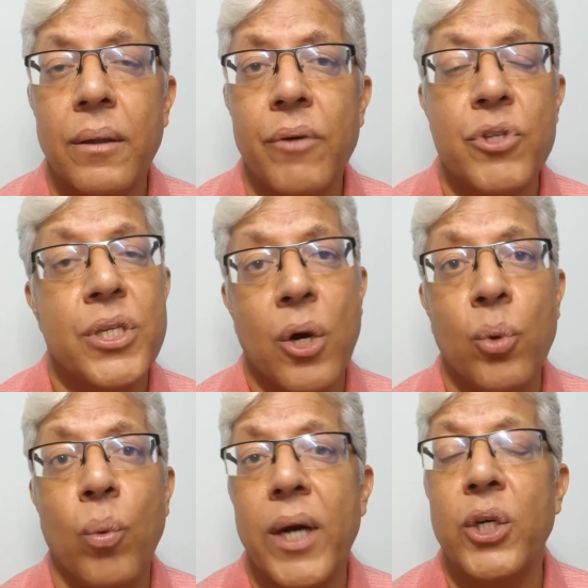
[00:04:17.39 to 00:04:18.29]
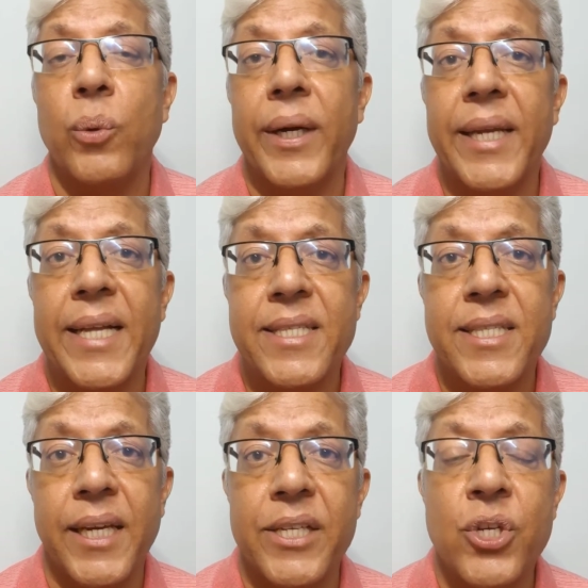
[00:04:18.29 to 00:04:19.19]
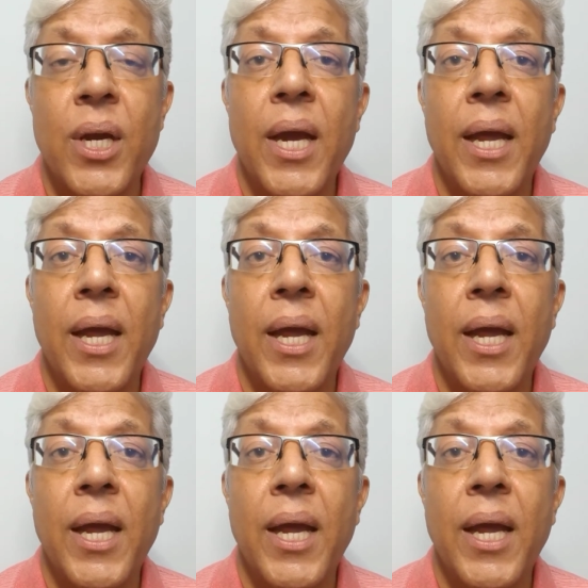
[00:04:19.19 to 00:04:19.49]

He was down 1-2 at that stage.